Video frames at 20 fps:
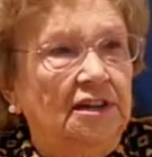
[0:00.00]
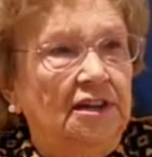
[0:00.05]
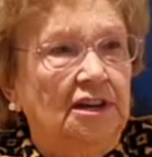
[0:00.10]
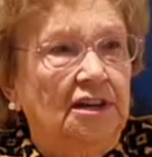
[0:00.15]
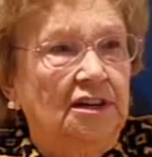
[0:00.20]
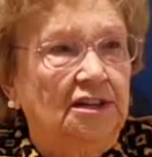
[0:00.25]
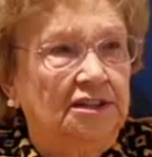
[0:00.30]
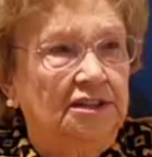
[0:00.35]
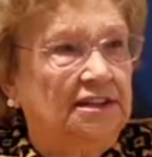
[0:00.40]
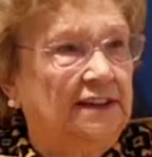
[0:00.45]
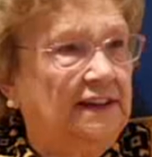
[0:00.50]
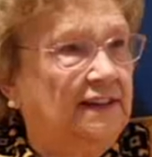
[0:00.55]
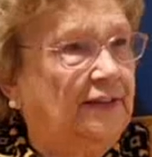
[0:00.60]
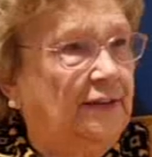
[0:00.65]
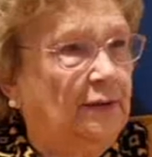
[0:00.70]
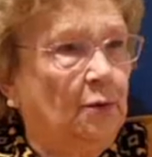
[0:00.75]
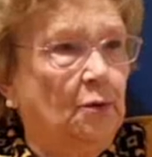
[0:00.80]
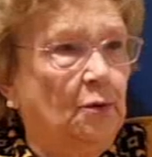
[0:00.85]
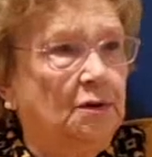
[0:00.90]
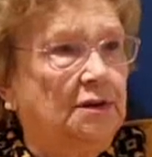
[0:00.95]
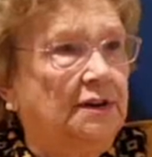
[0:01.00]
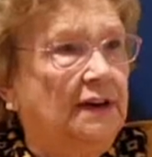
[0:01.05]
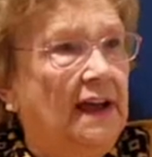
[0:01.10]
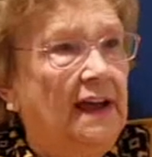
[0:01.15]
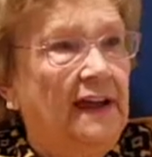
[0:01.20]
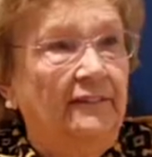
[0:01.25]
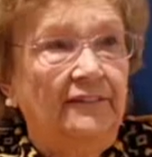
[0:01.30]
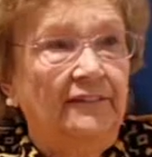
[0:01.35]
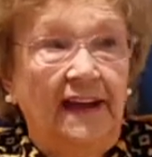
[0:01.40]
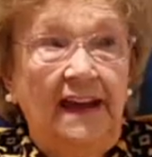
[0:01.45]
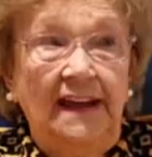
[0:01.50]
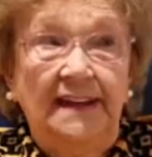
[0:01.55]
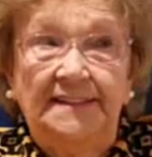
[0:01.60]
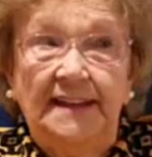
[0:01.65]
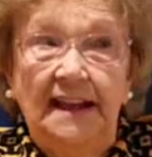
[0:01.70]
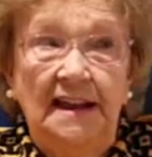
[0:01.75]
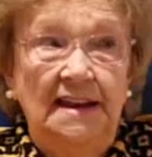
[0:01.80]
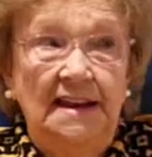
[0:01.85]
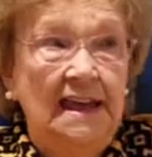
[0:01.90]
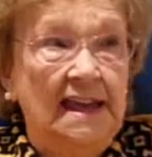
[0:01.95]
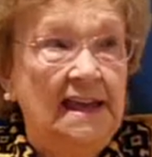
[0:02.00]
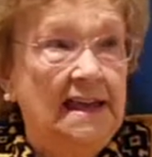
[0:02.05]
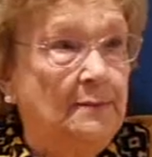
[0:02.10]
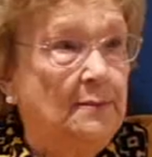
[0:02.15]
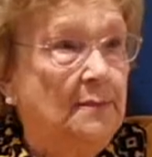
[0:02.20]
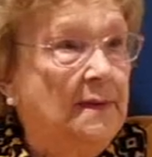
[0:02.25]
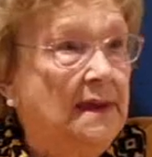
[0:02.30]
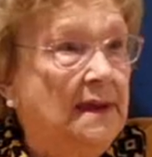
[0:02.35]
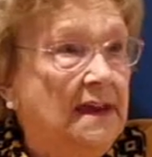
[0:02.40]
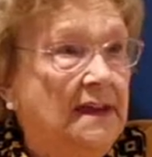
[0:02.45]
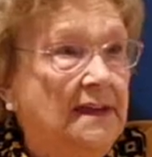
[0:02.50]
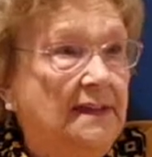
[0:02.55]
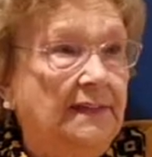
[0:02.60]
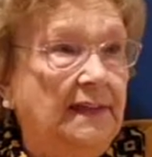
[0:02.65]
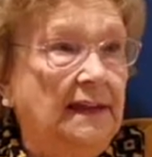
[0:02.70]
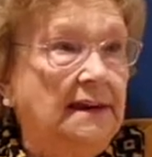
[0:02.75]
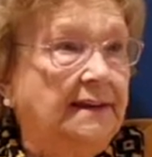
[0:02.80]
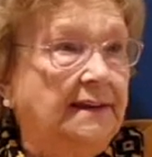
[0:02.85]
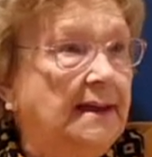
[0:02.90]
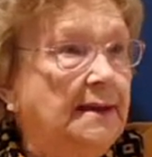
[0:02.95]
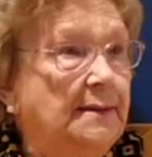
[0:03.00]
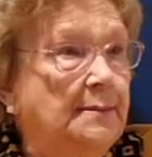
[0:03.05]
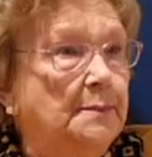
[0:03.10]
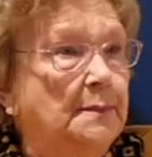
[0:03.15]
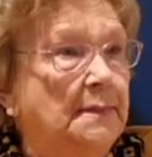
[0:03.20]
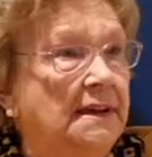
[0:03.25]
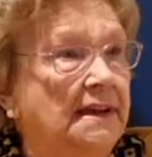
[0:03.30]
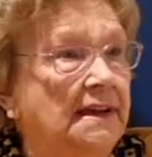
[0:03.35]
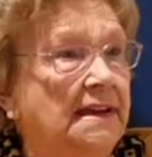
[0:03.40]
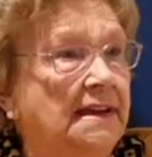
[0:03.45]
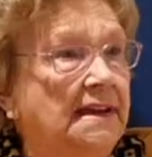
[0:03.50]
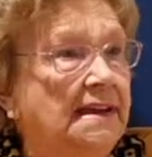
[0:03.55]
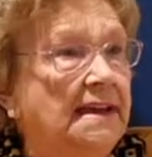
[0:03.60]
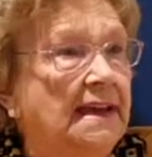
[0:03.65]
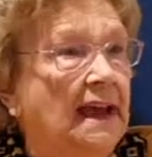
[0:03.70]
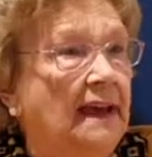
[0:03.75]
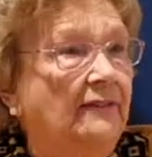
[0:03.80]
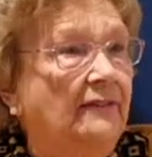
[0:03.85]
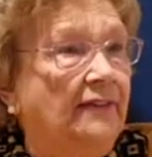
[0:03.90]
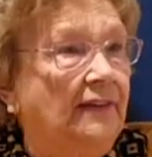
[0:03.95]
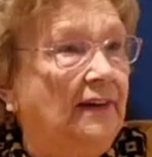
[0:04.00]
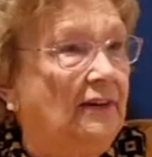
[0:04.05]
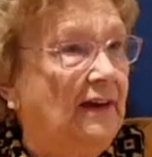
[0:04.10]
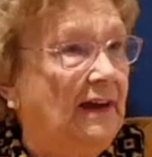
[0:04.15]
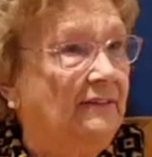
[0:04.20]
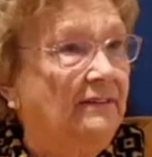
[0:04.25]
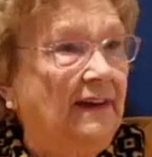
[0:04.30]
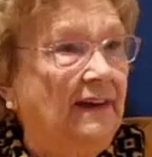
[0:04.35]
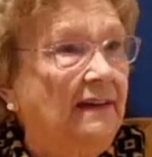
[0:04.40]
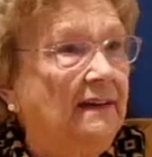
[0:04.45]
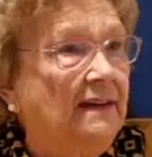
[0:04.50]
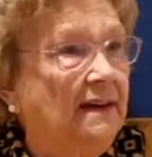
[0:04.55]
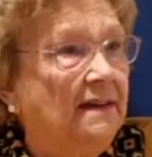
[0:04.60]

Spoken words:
because I thought, if I tell them, they'll keep me here forever.